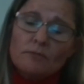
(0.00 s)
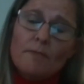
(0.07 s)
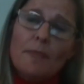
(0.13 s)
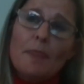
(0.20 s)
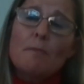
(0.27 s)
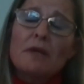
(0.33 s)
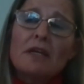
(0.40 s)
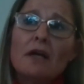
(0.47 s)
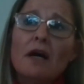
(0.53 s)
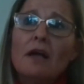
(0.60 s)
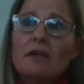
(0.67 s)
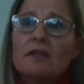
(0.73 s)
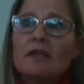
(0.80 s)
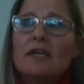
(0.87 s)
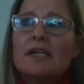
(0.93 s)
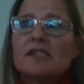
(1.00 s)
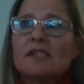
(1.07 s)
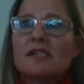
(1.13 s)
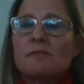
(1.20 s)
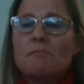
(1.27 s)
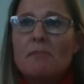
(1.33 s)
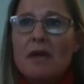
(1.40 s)
But now that there is
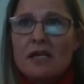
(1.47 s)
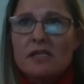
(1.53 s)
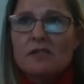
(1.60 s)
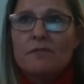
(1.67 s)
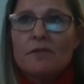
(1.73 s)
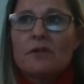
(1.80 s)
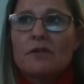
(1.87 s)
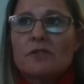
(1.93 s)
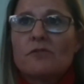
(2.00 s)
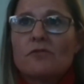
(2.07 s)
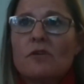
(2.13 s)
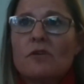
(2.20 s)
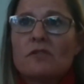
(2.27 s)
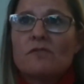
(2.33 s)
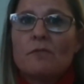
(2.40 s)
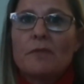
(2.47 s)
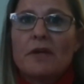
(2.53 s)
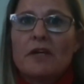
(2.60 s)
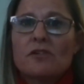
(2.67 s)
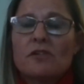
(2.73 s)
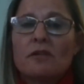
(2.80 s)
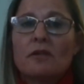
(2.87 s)
this massive focus on
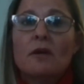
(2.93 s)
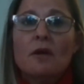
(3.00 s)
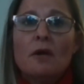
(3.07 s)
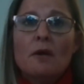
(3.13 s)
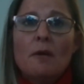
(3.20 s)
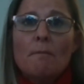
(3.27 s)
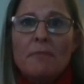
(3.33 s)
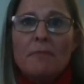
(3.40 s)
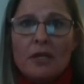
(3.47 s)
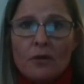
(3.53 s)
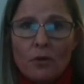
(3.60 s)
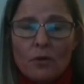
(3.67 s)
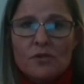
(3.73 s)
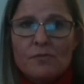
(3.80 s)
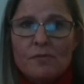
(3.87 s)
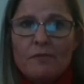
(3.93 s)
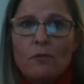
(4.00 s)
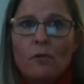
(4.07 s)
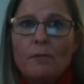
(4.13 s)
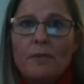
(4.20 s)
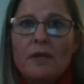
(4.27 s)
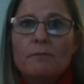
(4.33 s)
transformation, because we've
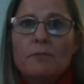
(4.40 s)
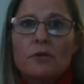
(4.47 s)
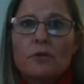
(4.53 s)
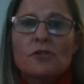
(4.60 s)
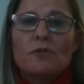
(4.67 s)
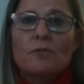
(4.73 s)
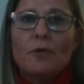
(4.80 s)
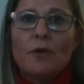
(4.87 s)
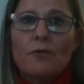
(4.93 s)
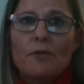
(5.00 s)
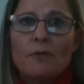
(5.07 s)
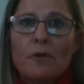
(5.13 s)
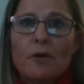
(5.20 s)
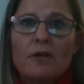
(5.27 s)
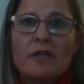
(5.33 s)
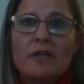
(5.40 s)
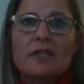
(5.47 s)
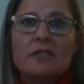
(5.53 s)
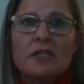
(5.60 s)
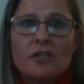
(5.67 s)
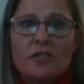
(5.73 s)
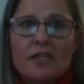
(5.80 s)
all been pushed to work remotely,
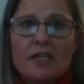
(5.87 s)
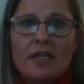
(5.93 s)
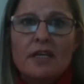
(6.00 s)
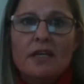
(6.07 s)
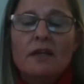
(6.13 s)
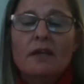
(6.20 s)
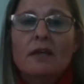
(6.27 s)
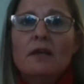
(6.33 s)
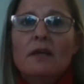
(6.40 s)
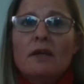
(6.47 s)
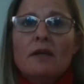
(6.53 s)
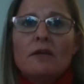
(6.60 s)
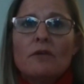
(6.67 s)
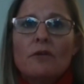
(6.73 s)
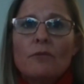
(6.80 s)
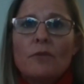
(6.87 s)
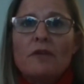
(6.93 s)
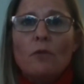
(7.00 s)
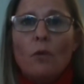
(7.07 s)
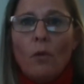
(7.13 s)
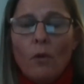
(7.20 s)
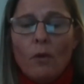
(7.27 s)
digitally,
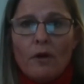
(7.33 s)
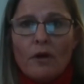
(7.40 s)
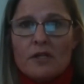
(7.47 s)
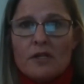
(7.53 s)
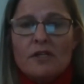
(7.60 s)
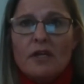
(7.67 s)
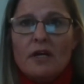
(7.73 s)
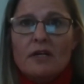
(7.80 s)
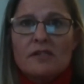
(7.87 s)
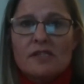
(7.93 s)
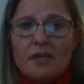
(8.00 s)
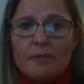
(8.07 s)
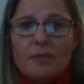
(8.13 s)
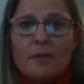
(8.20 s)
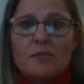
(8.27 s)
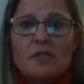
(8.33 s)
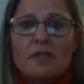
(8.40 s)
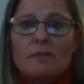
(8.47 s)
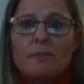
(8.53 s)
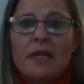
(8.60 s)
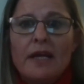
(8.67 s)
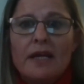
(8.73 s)
we've all got to now step up to
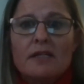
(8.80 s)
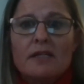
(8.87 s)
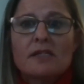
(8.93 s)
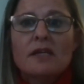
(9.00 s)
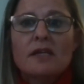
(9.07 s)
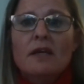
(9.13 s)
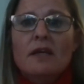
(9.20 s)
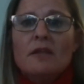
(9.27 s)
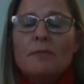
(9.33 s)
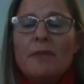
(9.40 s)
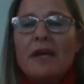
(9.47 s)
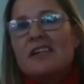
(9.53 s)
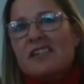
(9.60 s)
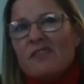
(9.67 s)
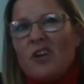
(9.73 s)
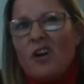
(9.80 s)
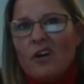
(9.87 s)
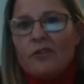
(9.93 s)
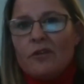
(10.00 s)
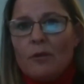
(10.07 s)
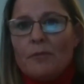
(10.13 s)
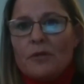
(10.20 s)
the plate. The banks have
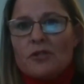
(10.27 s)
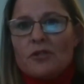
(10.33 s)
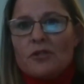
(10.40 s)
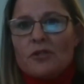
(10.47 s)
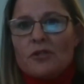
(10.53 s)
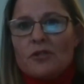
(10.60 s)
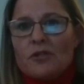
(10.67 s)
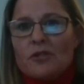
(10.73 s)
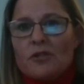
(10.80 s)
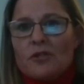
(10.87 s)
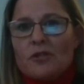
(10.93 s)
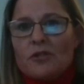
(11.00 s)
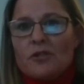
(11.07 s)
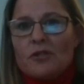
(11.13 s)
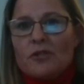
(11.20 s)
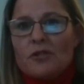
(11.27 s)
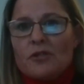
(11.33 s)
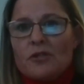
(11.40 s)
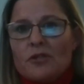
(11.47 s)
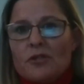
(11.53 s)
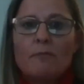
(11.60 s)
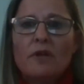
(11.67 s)
got the opportunity
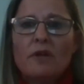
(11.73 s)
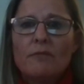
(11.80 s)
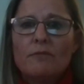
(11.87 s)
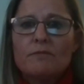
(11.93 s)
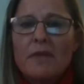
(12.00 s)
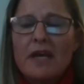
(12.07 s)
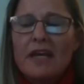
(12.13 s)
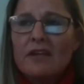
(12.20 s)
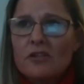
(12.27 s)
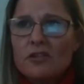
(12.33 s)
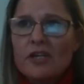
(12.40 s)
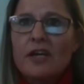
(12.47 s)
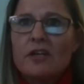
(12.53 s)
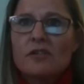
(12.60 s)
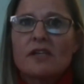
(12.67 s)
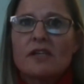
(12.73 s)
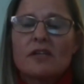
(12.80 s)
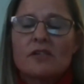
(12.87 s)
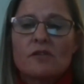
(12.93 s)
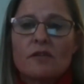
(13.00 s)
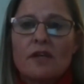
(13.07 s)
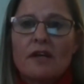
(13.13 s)
to, make the changes
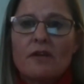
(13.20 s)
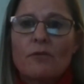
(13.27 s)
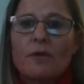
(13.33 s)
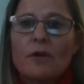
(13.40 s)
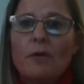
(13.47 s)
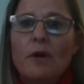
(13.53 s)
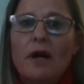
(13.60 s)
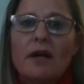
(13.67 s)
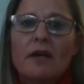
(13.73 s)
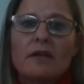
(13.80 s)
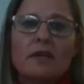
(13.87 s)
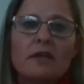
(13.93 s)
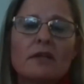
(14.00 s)
that are required.